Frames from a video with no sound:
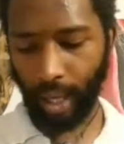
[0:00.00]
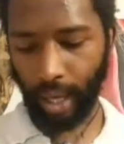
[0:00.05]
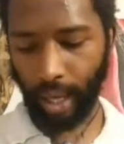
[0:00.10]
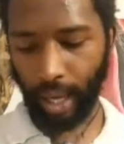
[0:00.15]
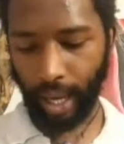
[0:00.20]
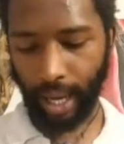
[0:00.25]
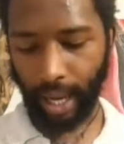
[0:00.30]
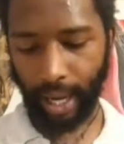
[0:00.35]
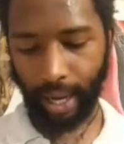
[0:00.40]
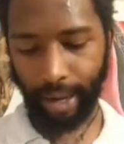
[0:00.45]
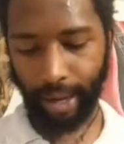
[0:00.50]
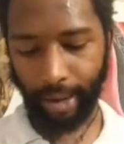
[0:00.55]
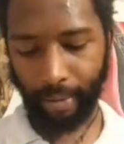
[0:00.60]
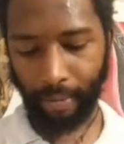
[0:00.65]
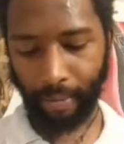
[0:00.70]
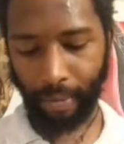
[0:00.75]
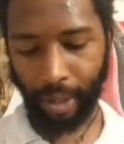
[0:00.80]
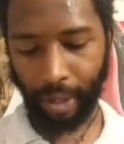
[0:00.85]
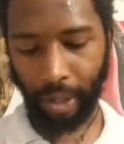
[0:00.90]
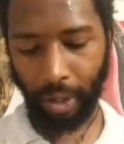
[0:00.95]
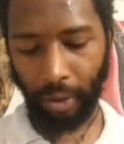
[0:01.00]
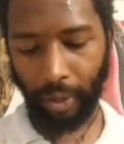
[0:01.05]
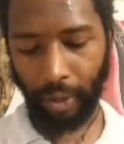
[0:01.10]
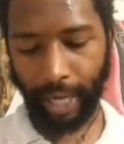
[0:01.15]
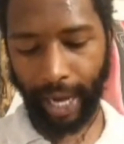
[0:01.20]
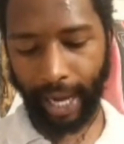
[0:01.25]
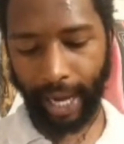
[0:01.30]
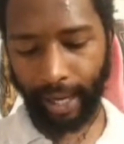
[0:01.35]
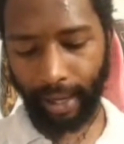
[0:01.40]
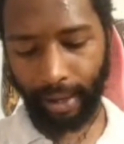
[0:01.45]
The new
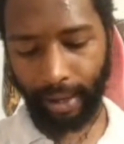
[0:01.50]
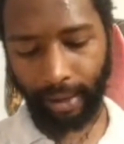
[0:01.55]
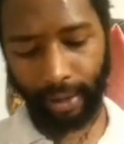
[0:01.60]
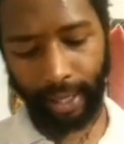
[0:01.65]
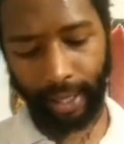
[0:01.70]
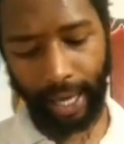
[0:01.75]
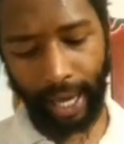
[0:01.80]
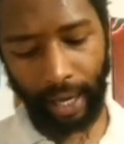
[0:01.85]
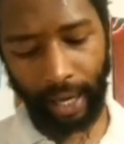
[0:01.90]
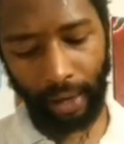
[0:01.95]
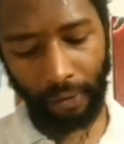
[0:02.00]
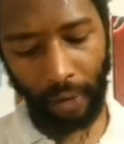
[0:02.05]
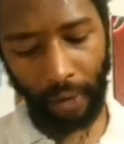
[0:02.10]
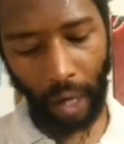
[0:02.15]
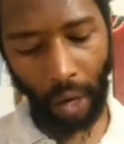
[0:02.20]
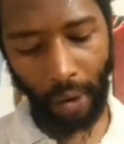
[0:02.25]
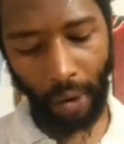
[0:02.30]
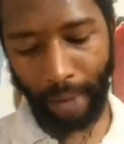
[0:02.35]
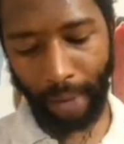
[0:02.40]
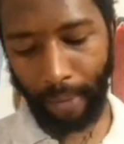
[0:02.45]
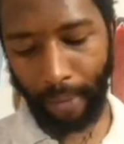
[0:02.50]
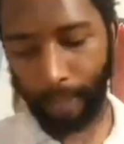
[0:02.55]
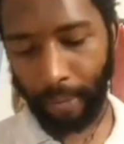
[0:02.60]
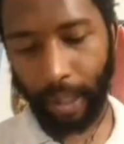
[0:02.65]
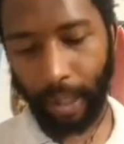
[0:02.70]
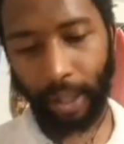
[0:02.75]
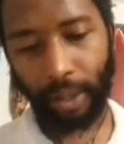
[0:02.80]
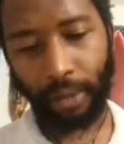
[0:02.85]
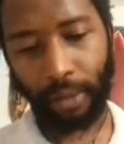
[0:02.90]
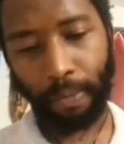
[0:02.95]
dock gave co-op
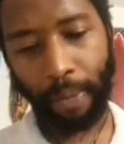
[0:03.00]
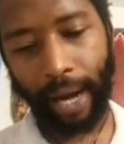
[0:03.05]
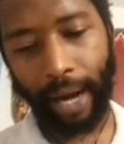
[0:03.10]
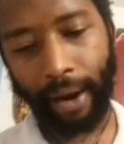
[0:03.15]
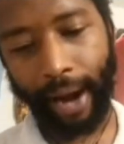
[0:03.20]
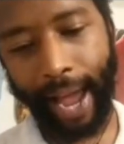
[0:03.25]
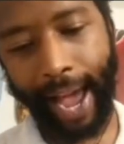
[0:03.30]
members better